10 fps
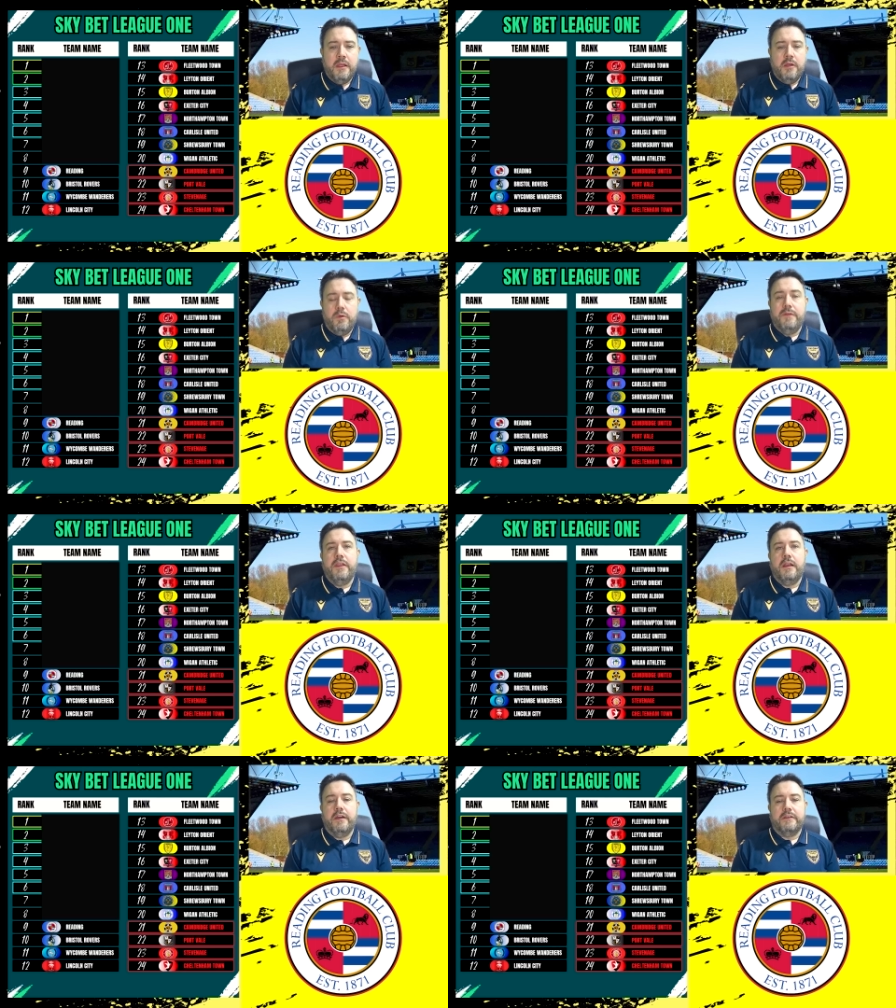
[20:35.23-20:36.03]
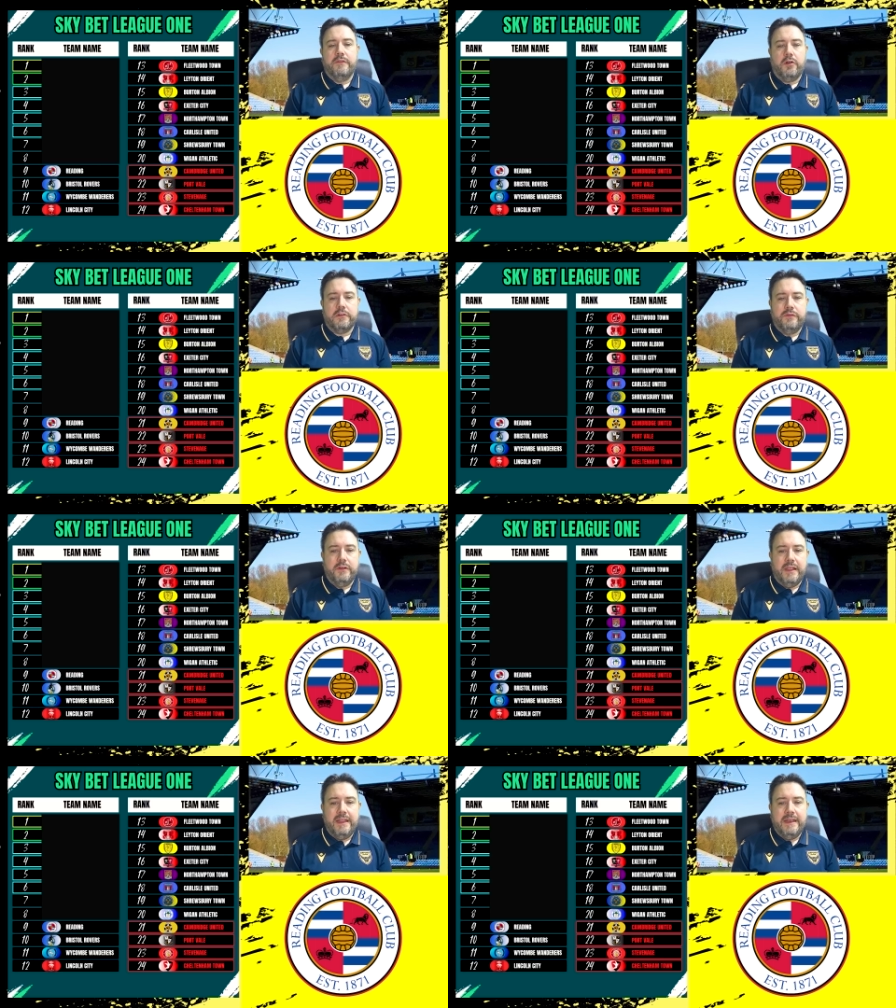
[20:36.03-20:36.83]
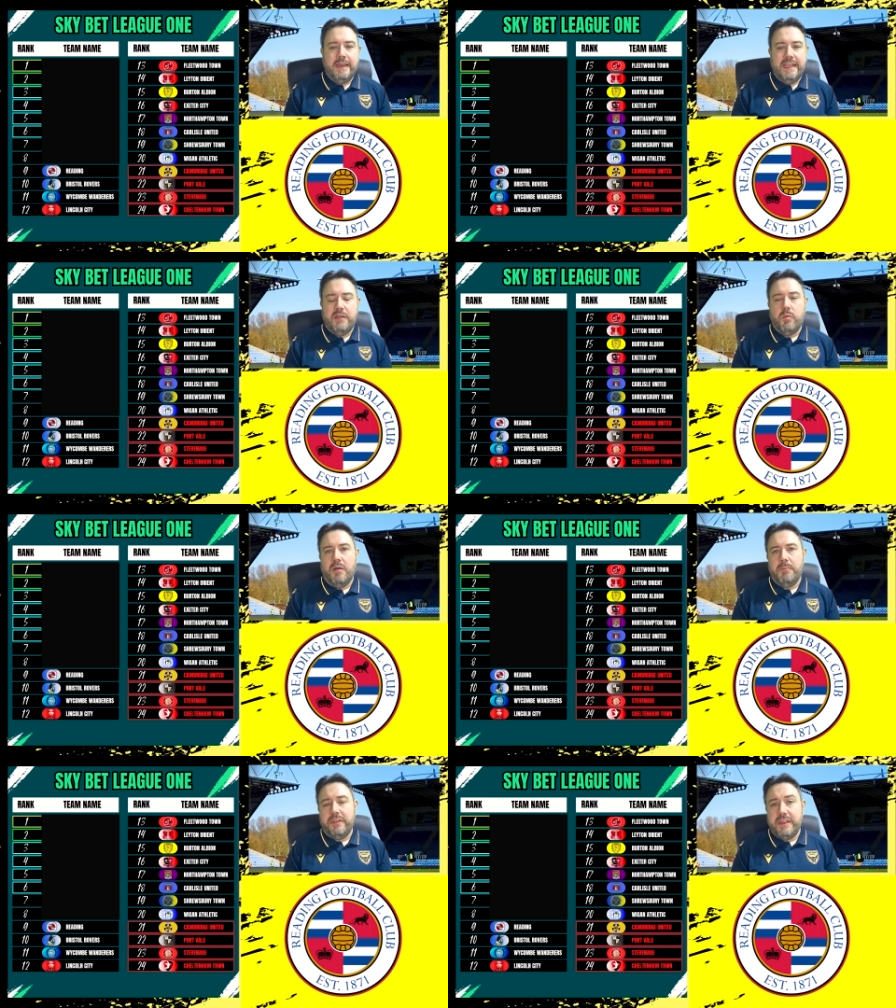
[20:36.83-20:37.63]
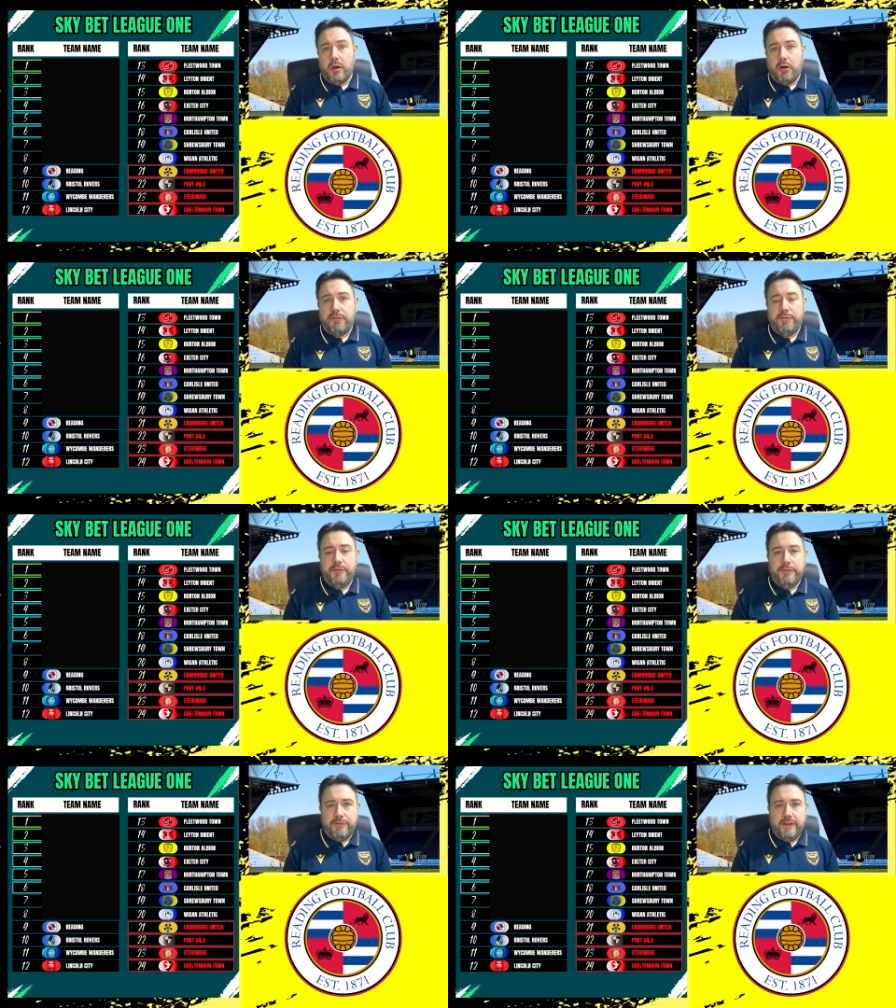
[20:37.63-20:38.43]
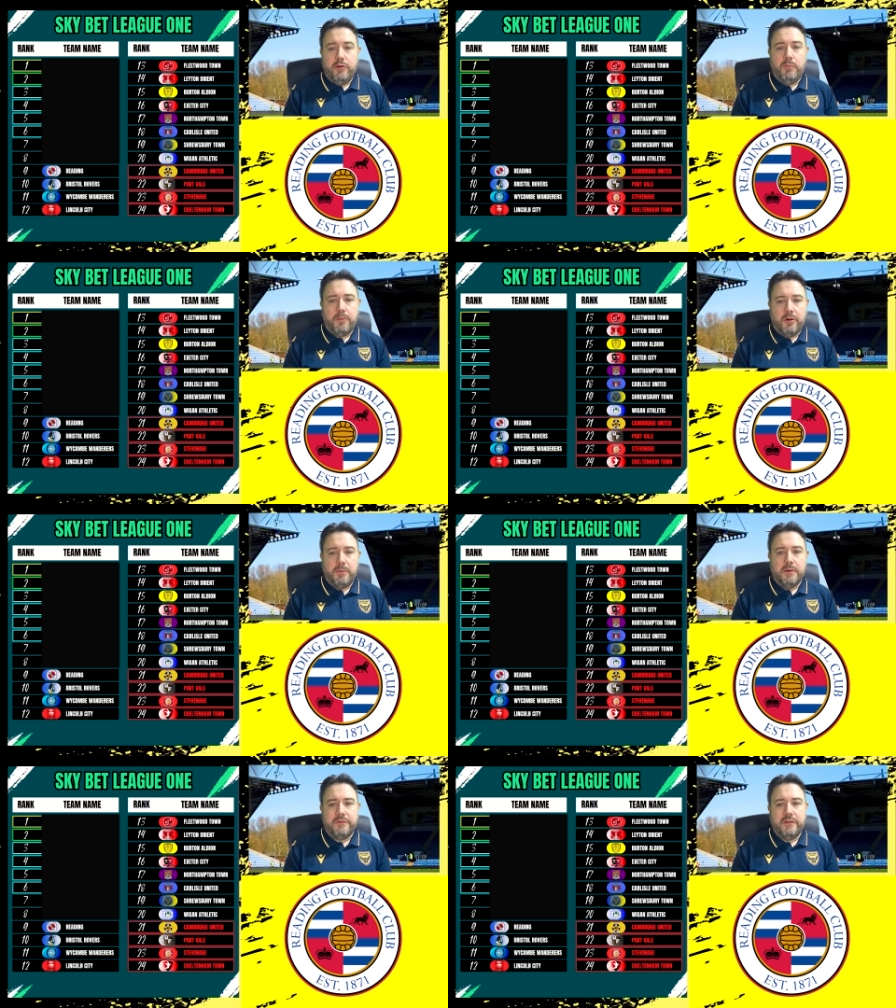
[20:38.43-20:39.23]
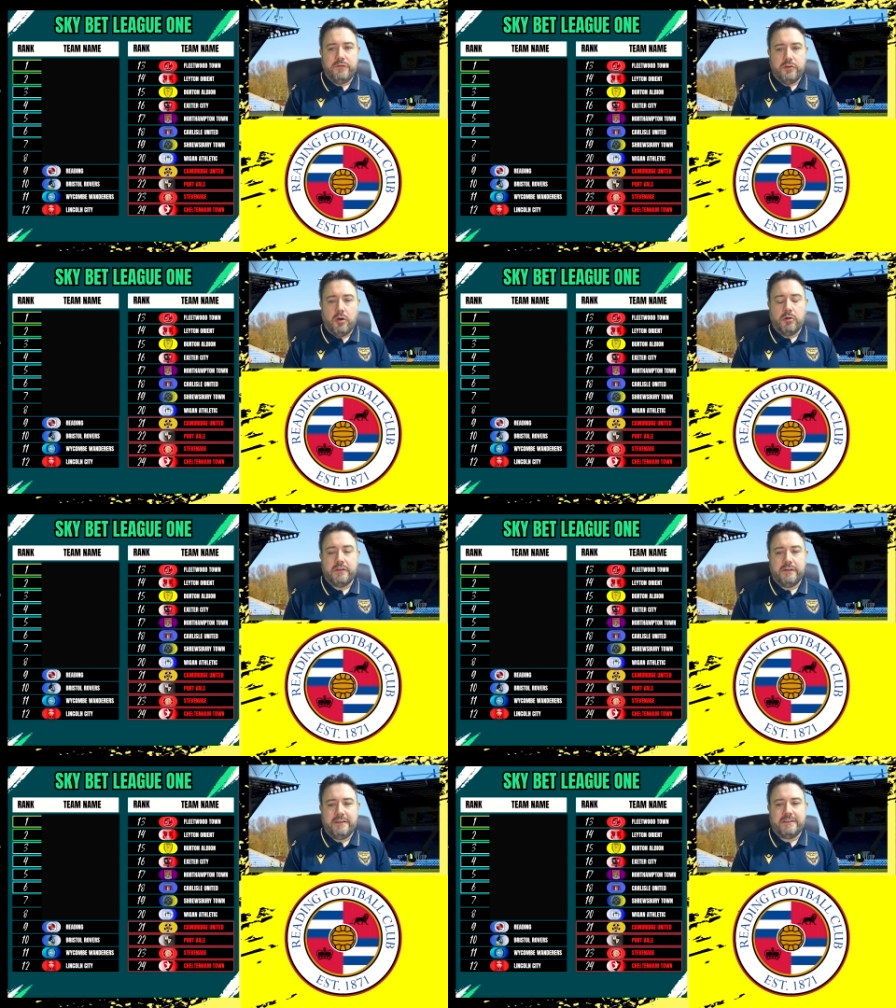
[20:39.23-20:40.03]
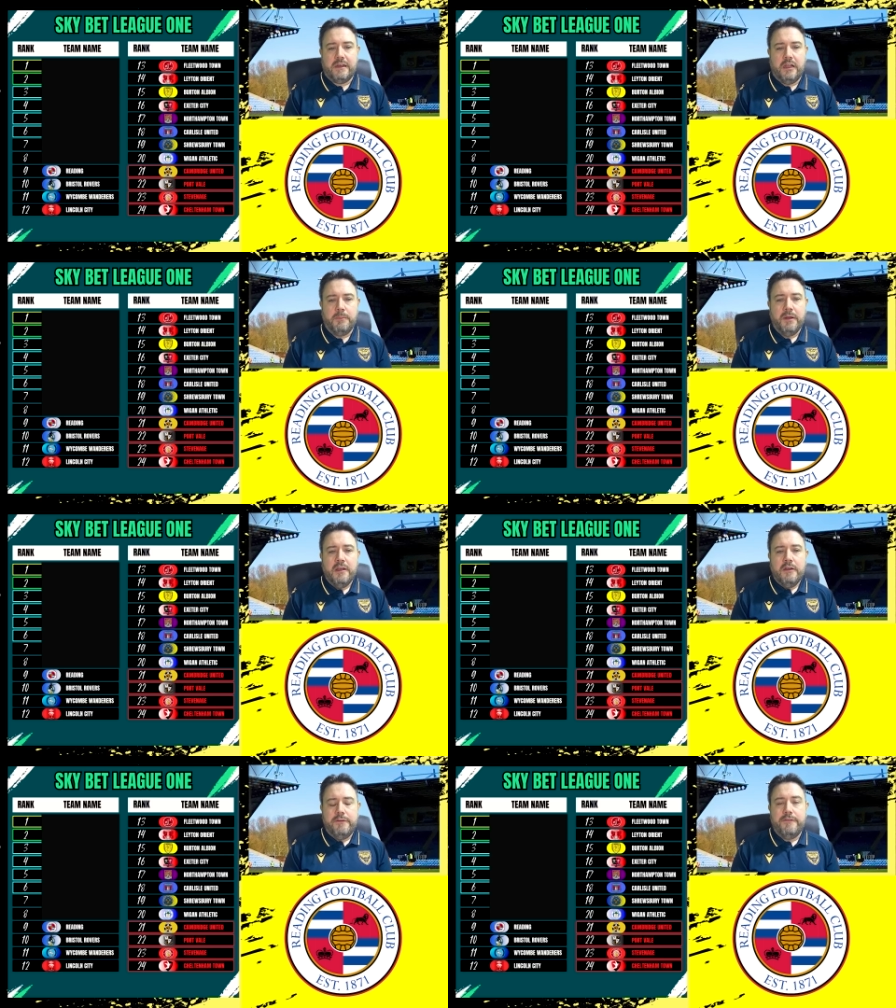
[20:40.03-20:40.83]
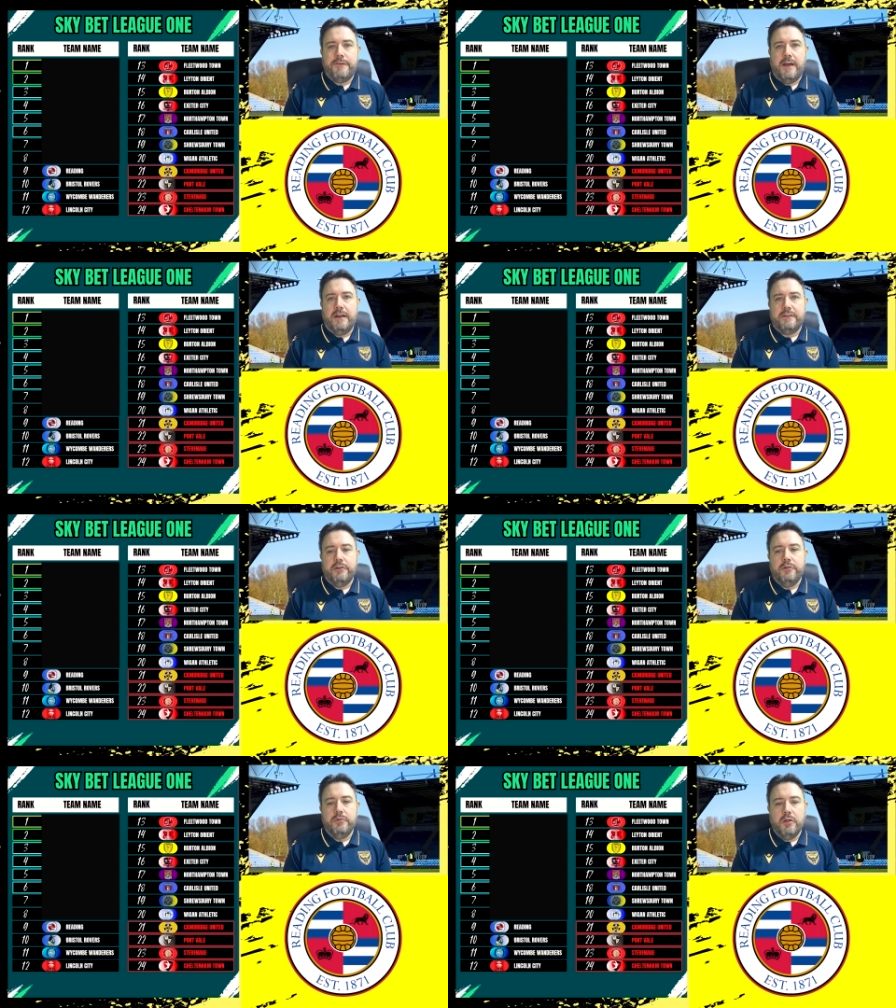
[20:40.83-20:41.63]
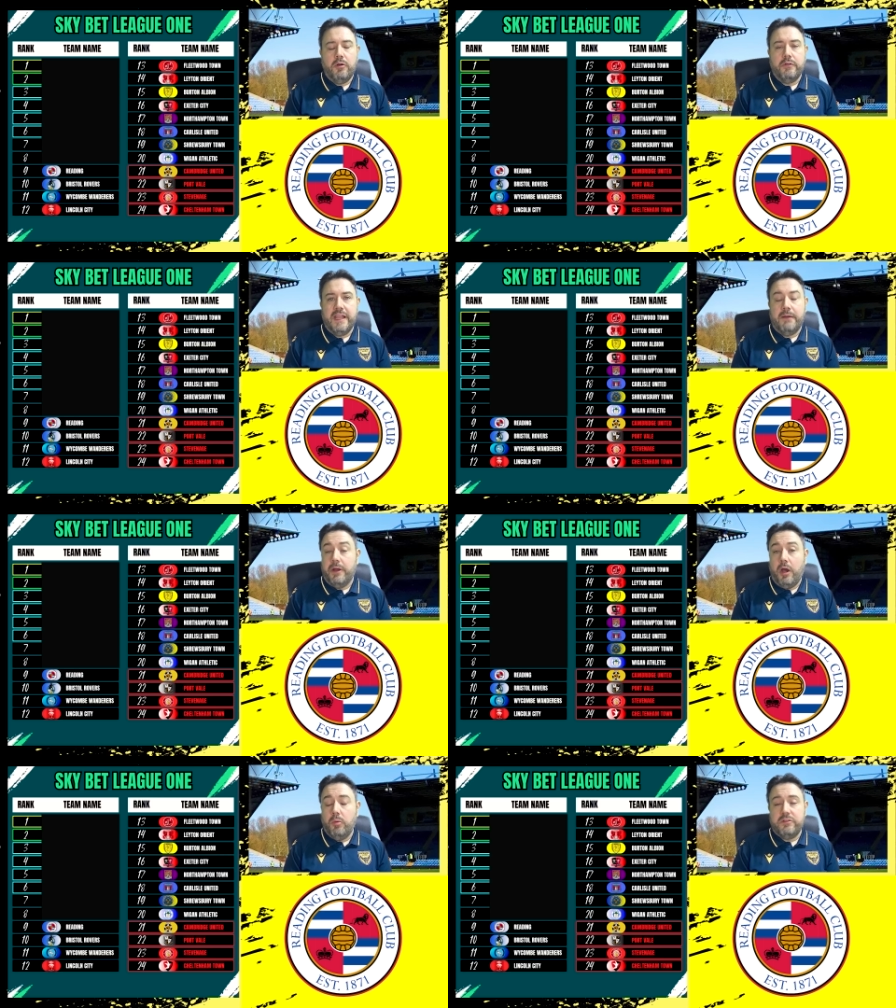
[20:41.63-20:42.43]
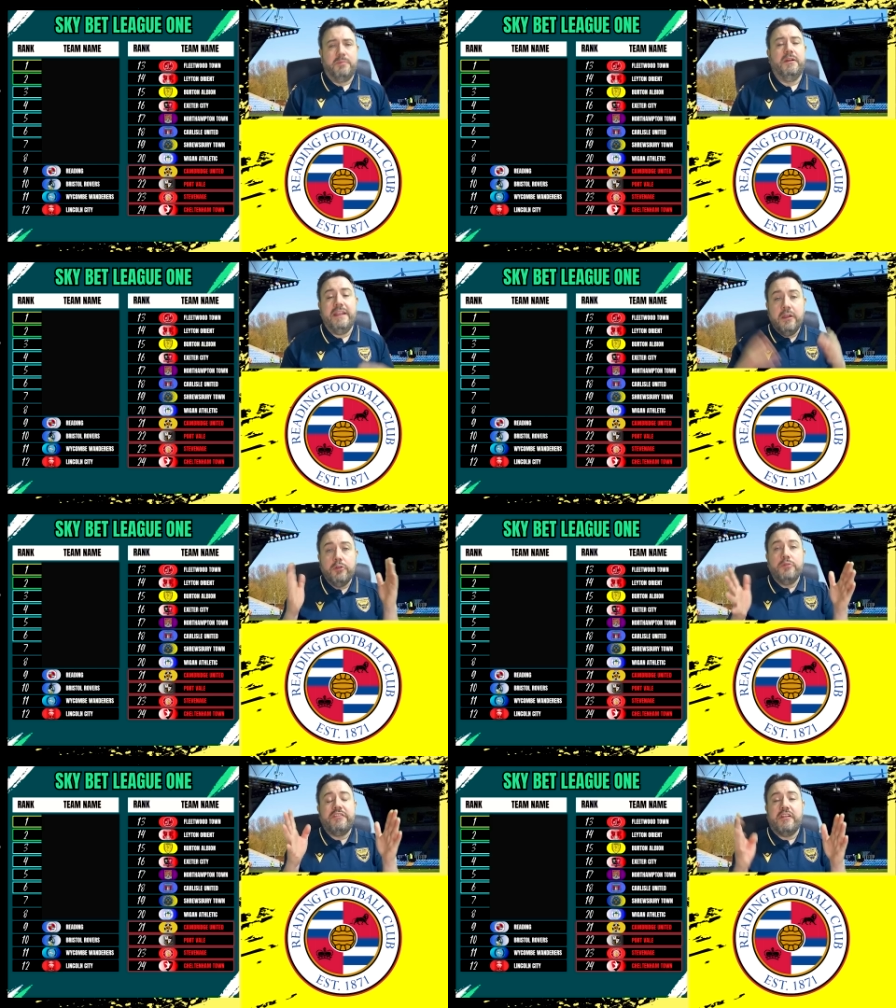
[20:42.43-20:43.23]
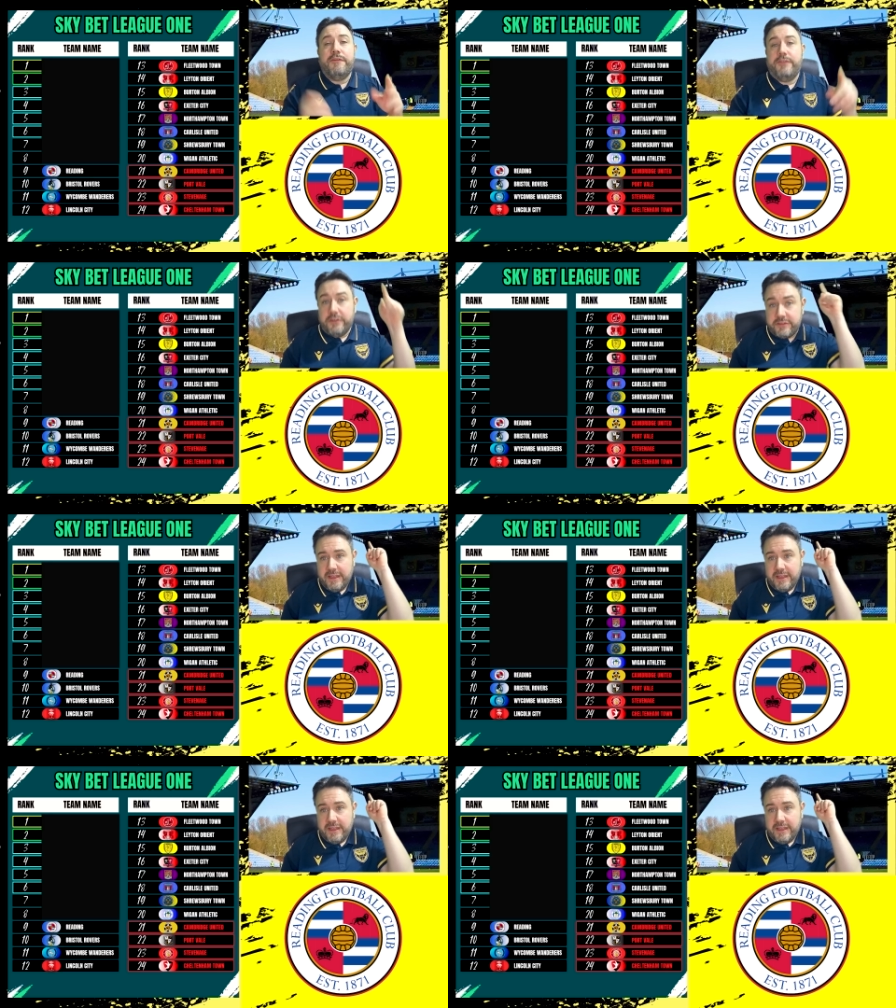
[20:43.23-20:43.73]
with the likes of Oxford in League One, but the off-the-field problems have dogged this club for far too long now, and ultimately who suffers?